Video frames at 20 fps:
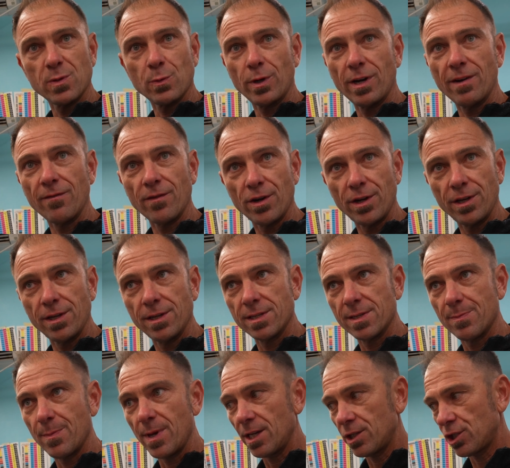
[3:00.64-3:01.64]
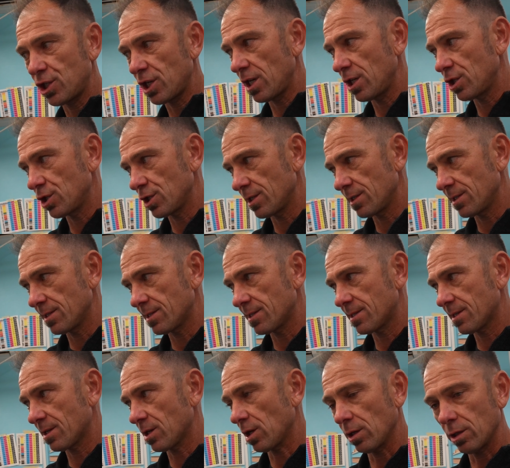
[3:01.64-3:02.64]
whatever it is, make changes,
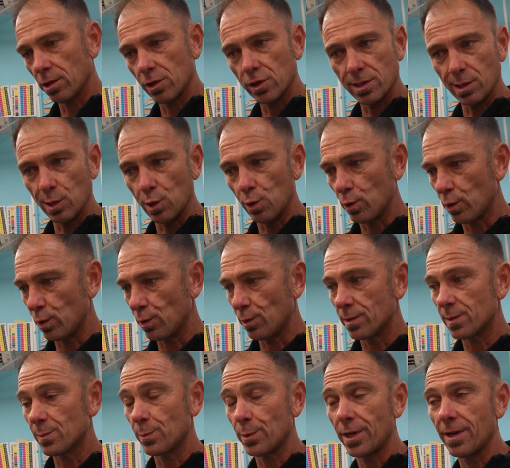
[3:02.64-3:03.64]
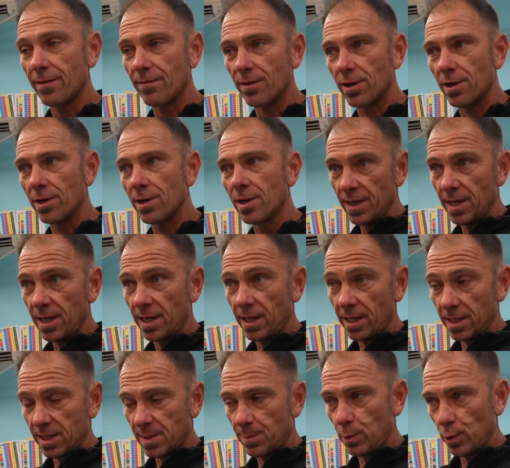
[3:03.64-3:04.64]
colors, logos, whatever. Then it
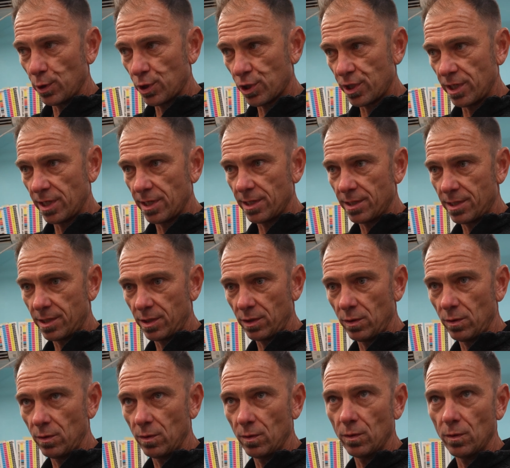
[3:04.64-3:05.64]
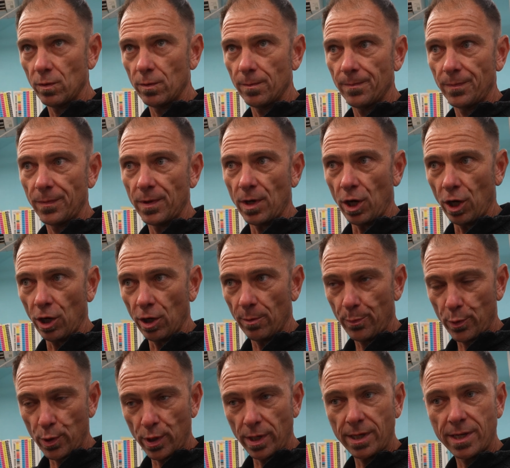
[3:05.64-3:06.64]
gets pushed into our
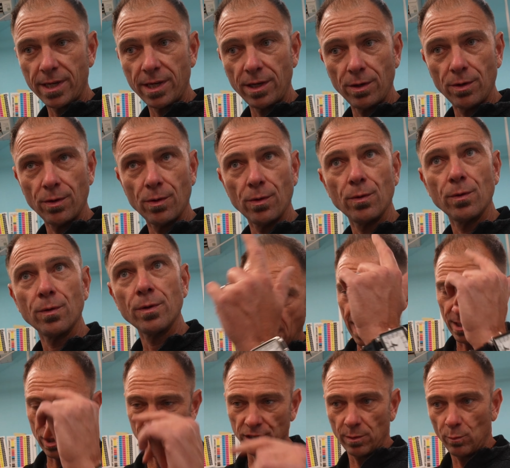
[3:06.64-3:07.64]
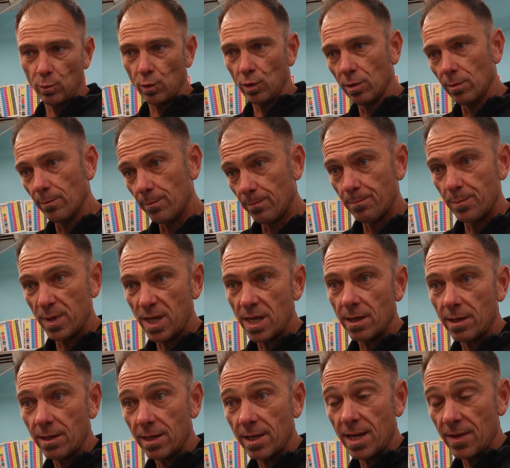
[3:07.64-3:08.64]
print queue. Actually will be
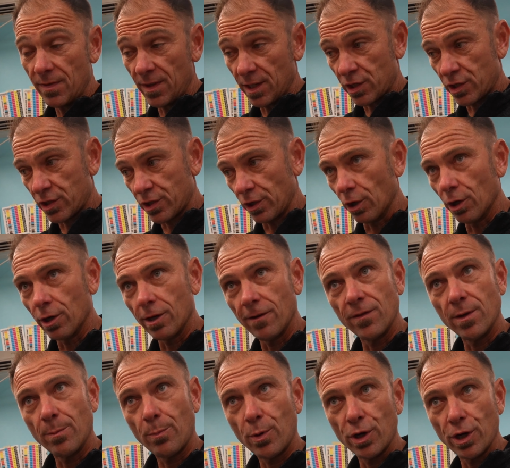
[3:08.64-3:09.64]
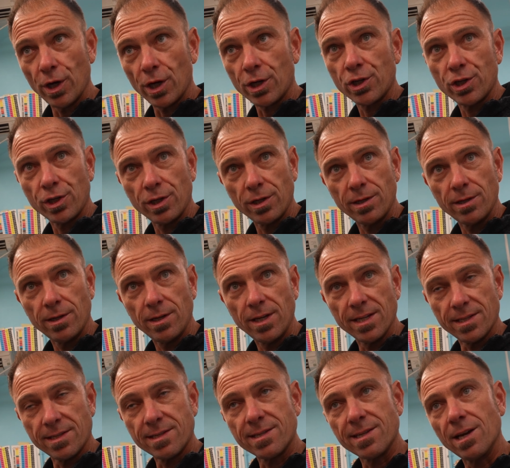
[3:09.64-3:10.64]
the start of the production
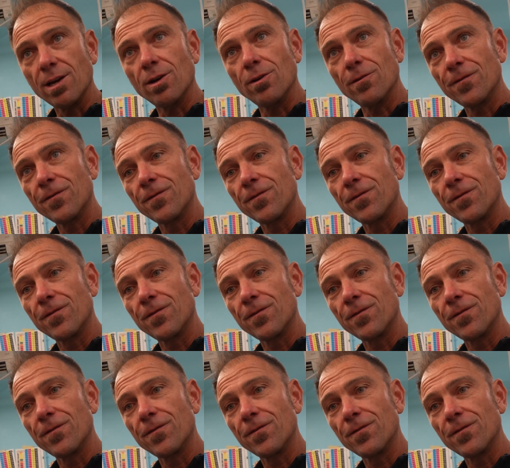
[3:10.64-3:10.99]
itself.